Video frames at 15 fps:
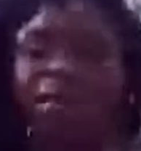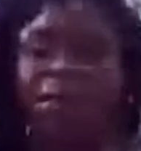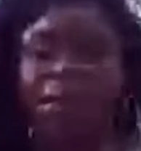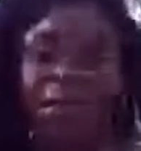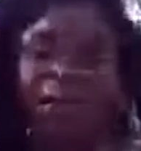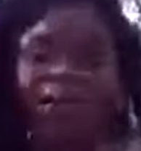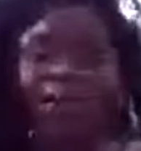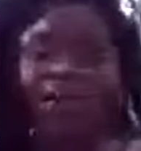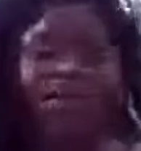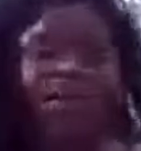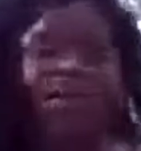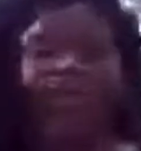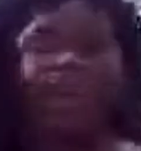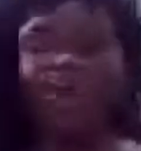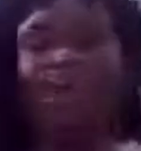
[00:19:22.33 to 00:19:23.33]
now because that's just
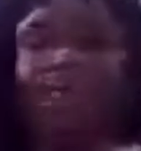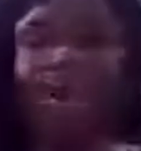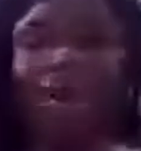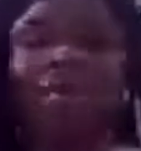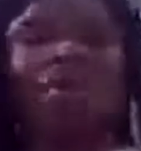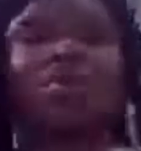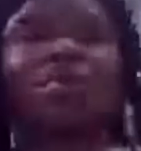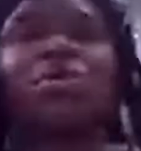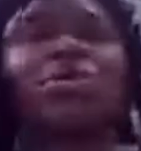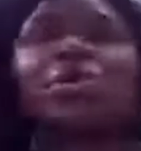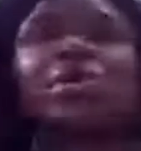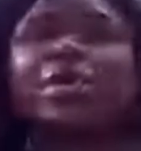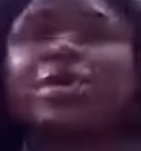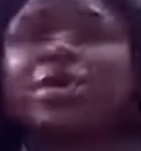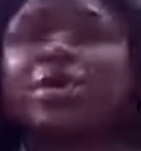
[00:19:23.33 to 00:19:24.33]
a little
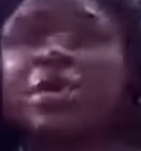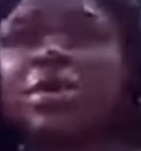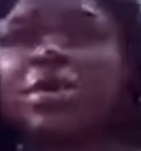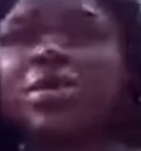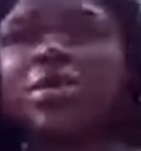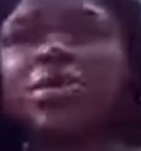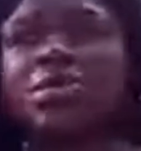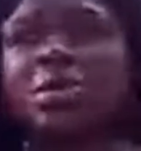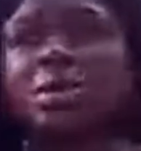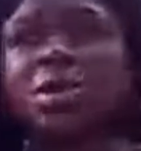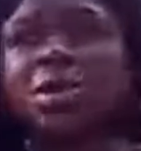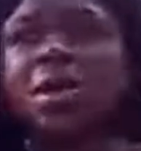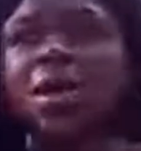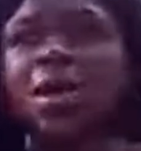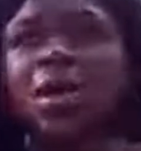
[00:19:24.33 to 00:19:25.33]
backstory little
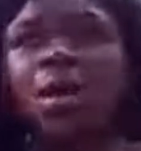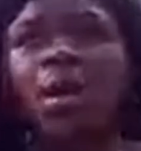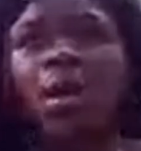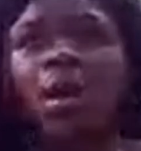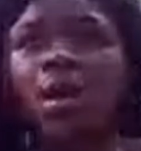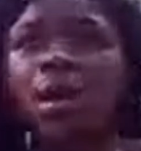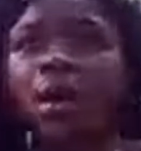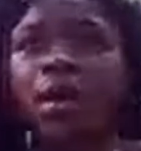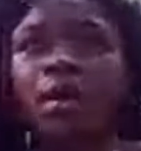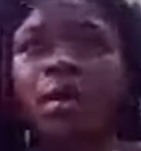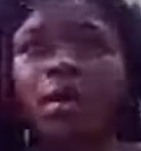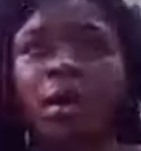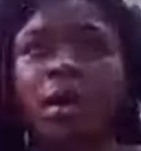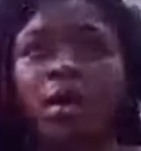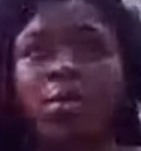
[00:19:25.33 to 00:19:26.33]
history
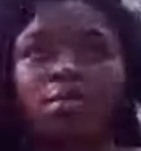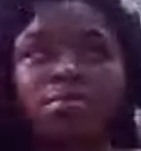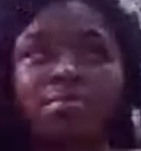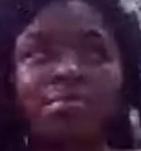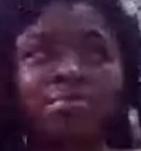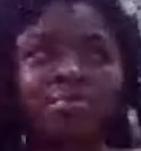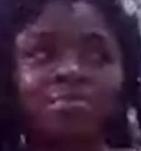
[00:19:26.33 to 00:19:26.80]
and um